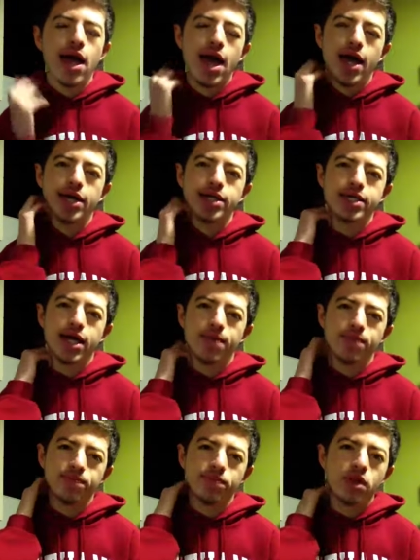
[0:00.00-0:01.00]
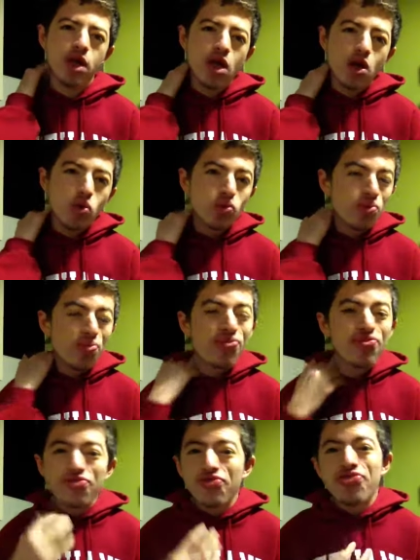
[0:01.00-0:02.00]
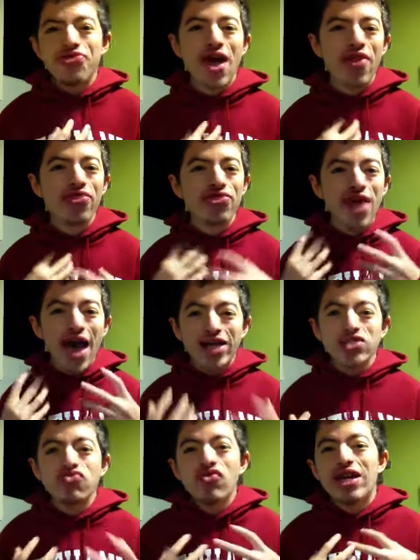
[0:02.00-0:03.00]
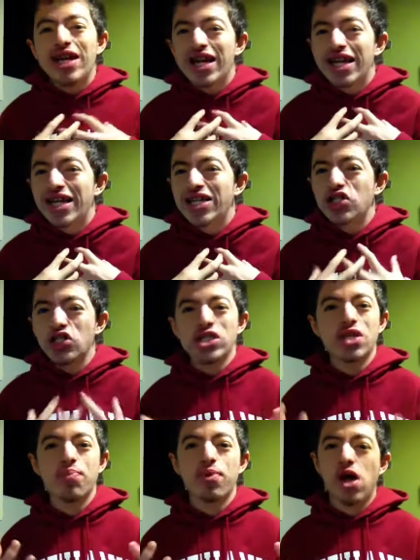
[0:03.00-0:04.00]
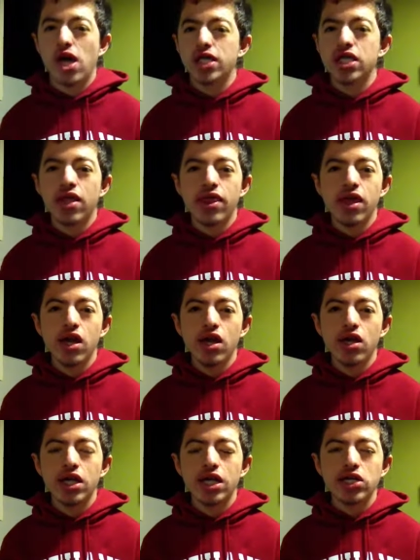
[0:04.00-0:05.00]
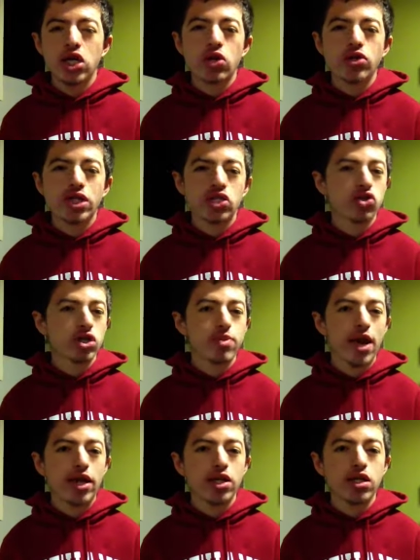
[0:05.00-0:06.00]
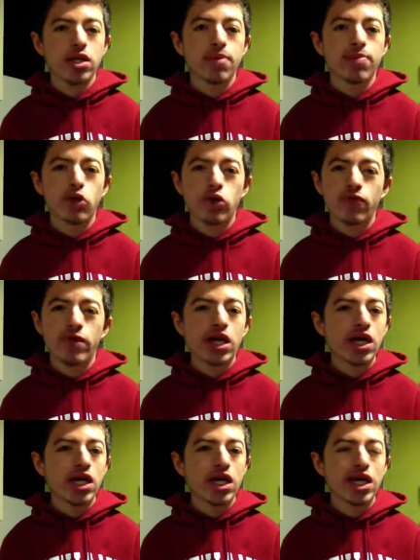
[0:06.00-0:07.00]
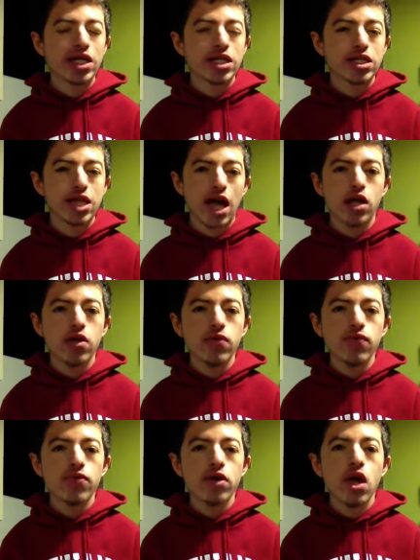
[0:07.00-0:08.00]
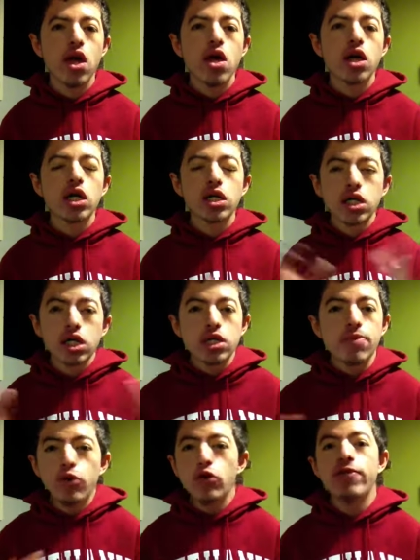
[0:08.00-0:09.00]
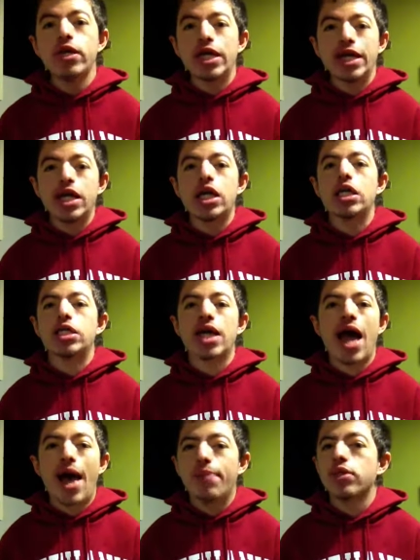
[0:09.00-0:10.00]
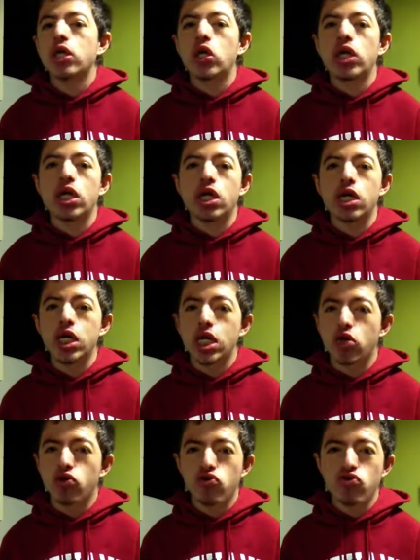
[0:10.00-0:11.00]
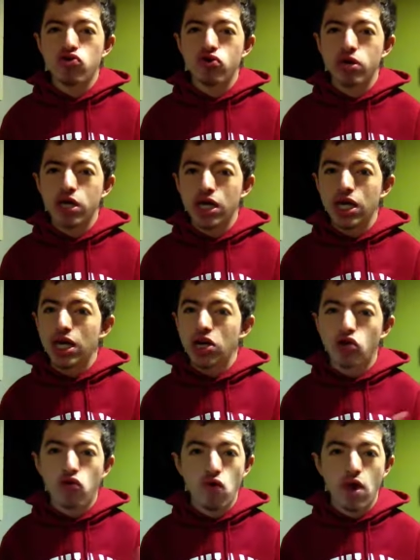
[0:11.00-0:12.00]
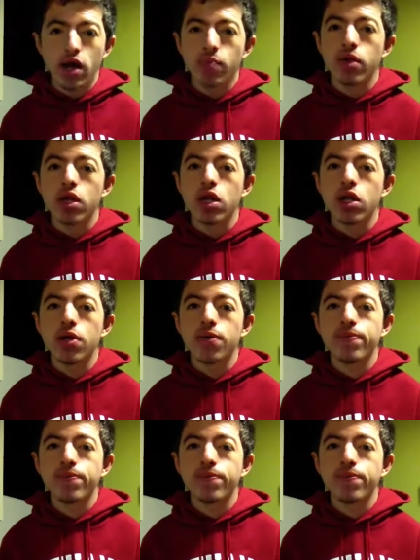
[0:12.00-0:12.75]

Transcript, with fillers: and um, that that's really just a personal thing. It's no disrespect to the movie itself, because the movie is absolutely in- incredible.